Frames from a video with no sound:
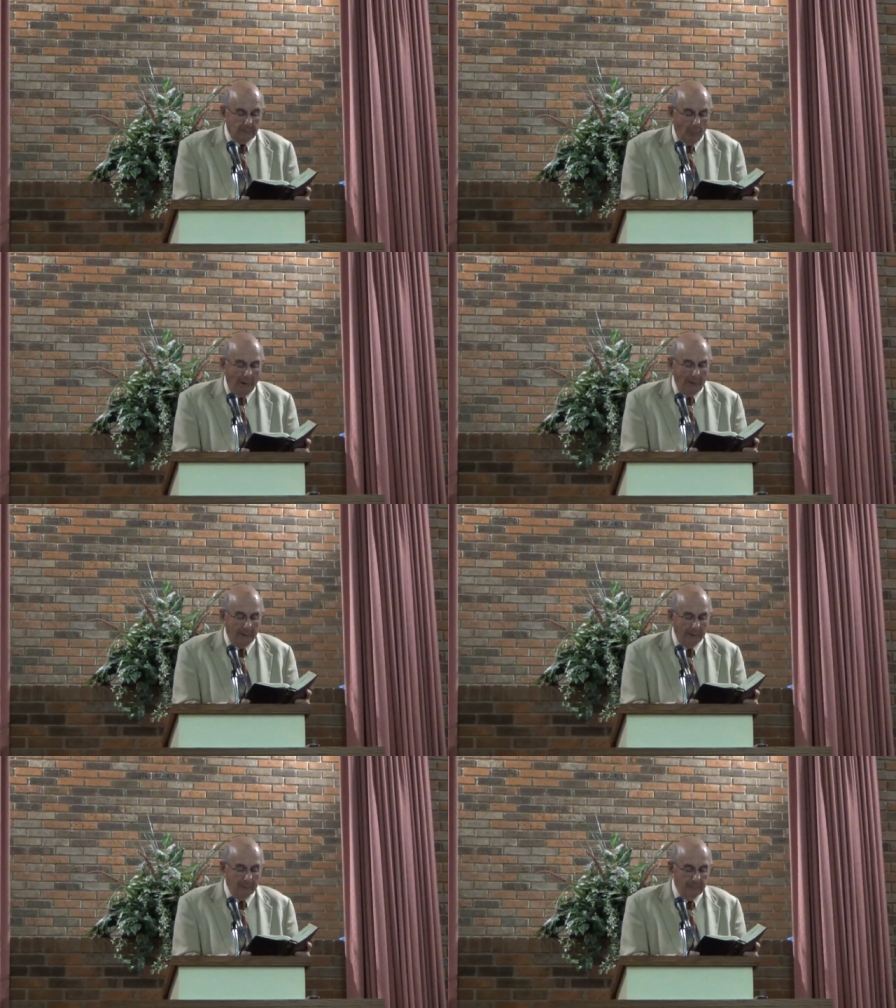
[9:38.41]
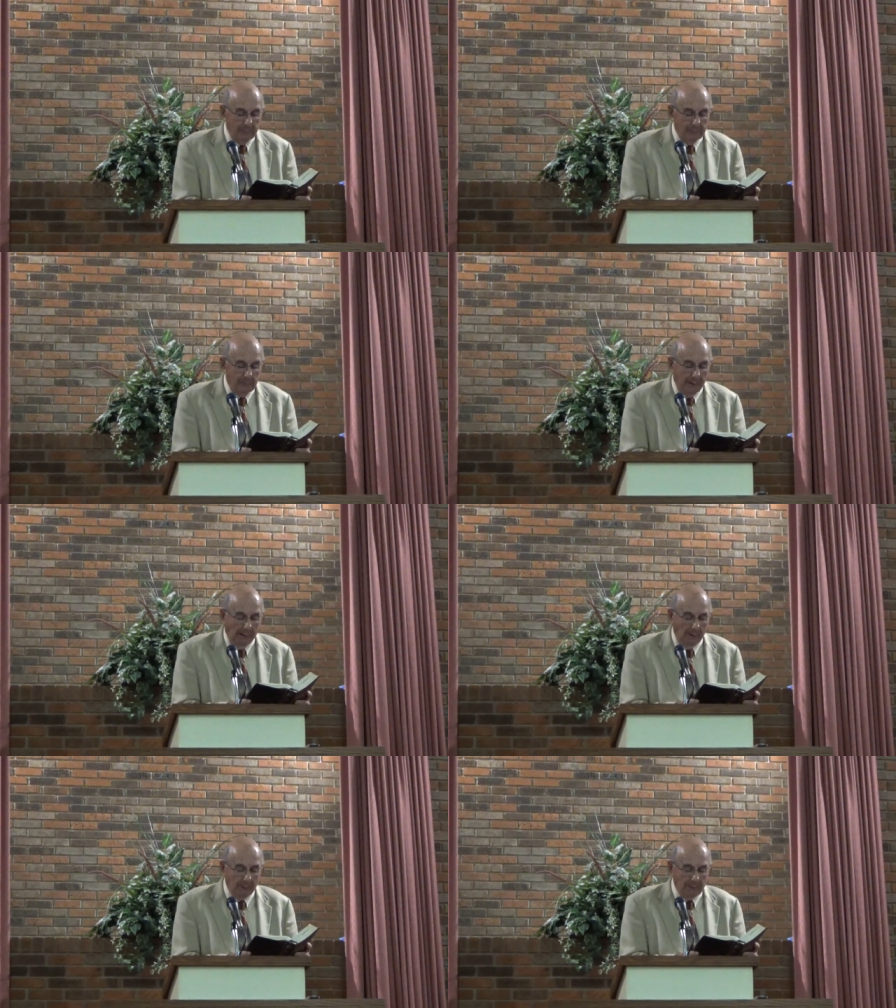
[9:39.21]
crying
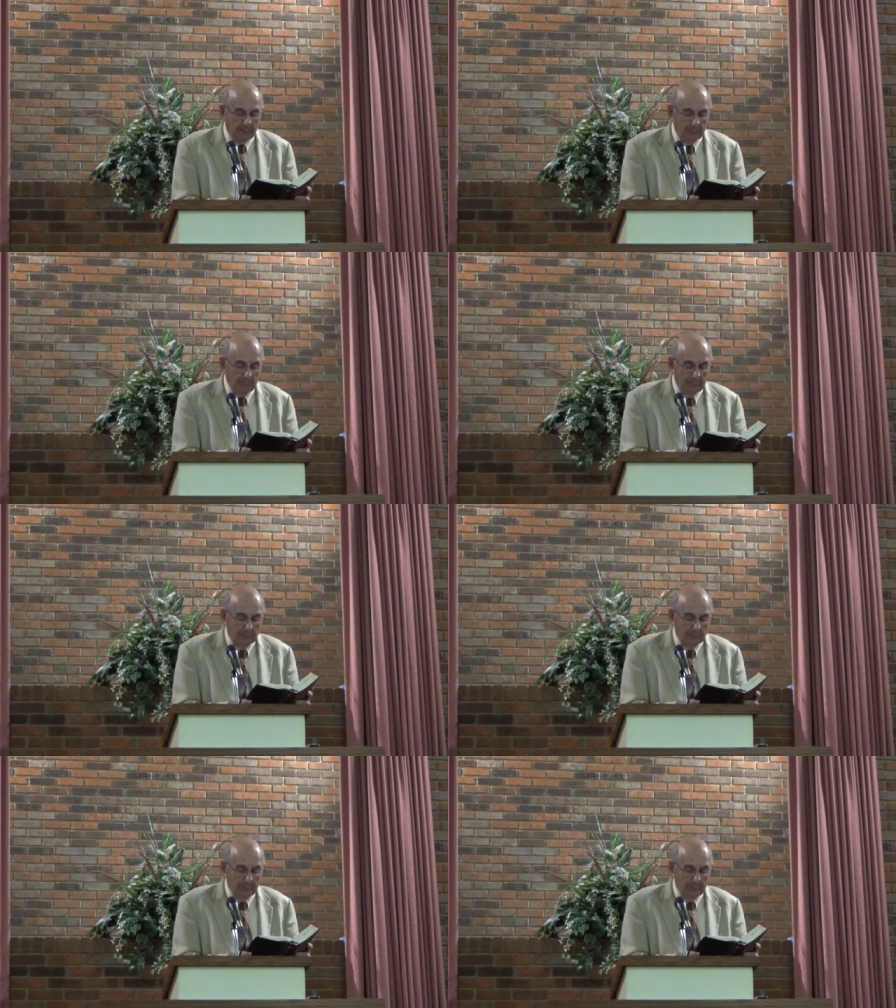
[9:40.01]
out,